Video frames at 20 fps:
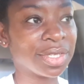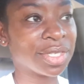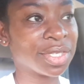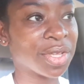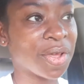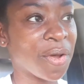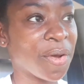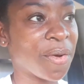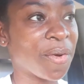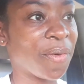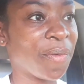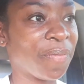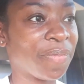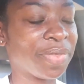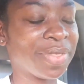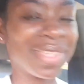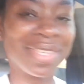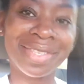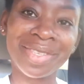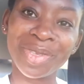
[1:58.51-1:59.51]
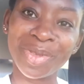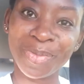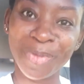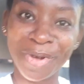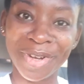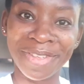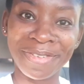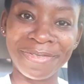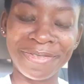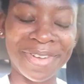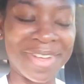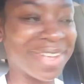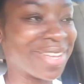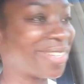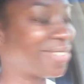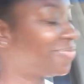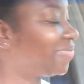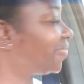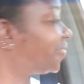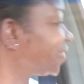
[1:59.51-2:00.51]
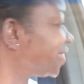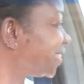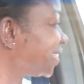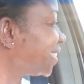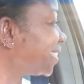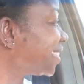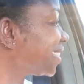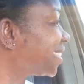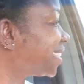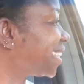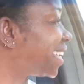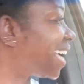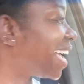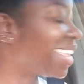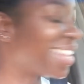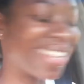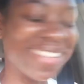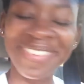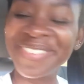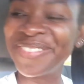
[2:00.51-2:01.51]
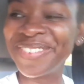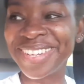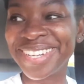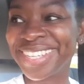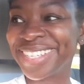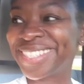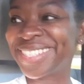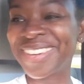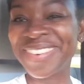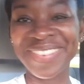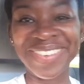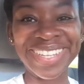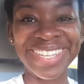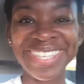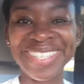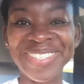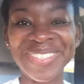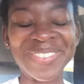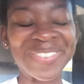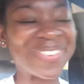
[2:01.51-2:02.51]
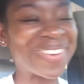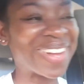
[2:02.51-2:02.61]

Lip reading: So this is pretty fun. I live for this, I really do.